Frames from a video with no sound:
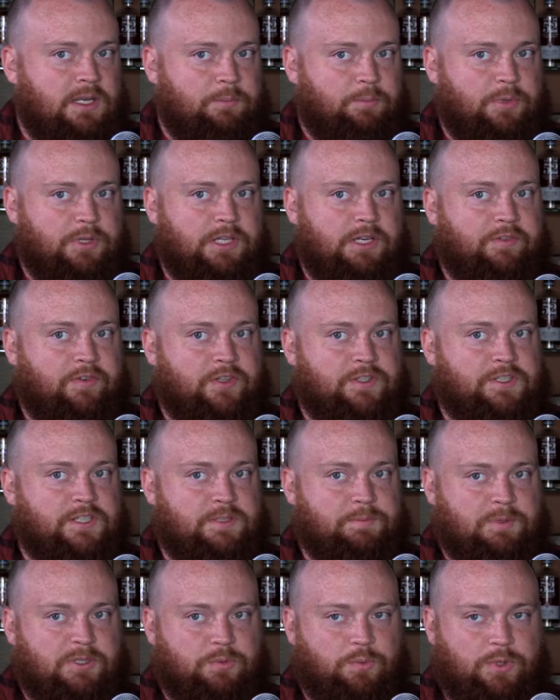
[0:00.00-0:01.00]
But the
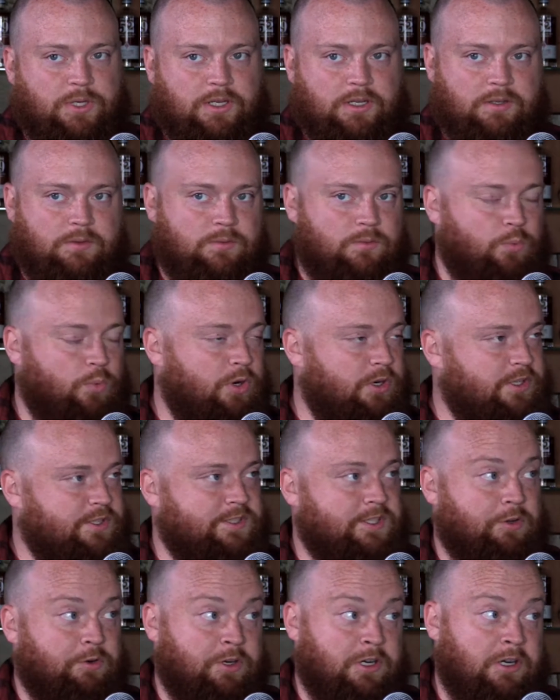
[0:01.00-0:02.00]
differences between one
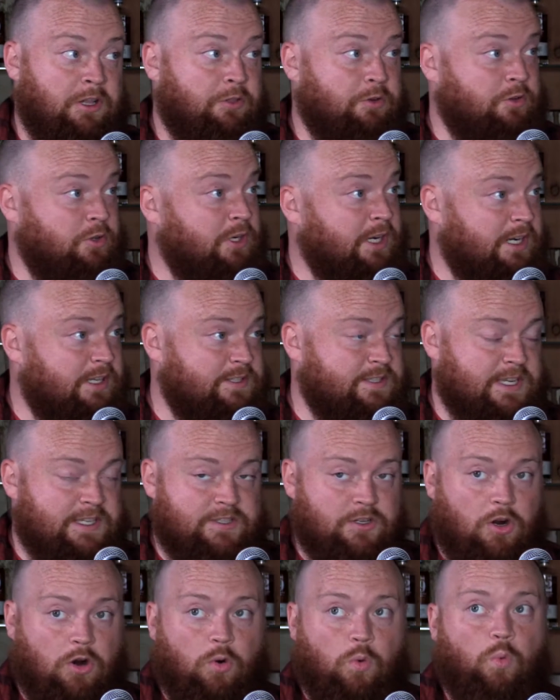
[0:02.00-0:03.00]
distiller and another in the United
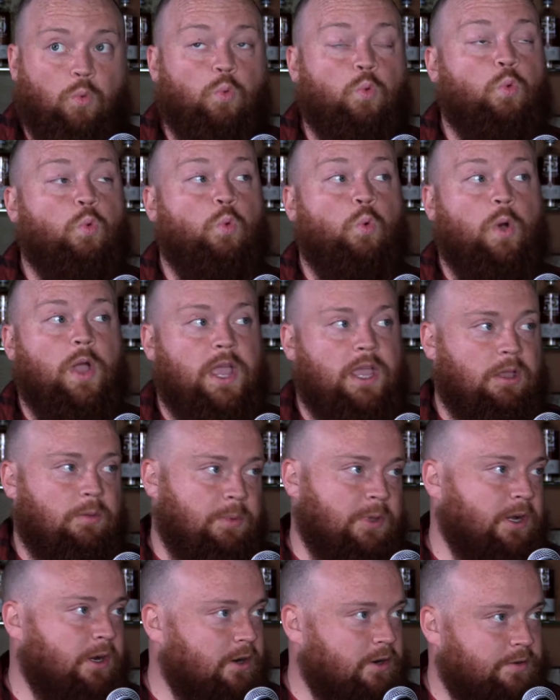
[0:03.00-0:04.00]
States are way
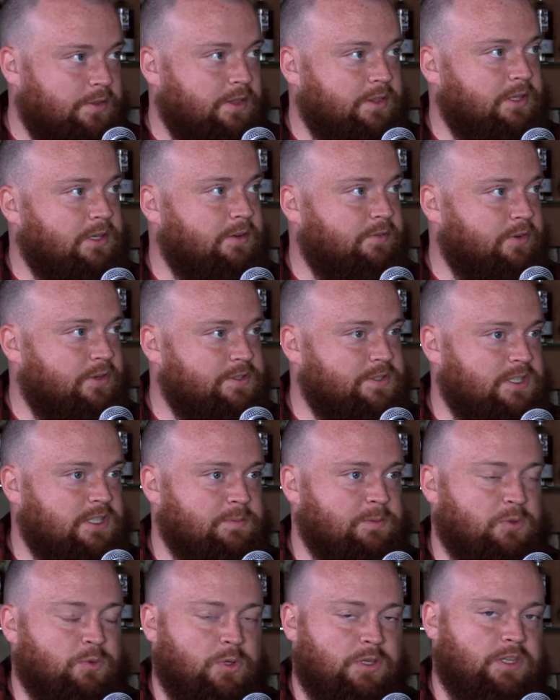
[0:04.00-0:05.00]
bigger than the differences
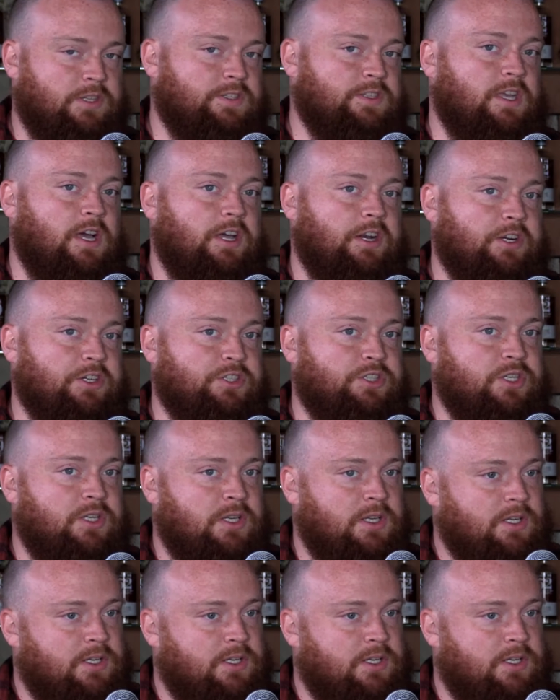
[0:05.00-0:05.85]
between the Scottish.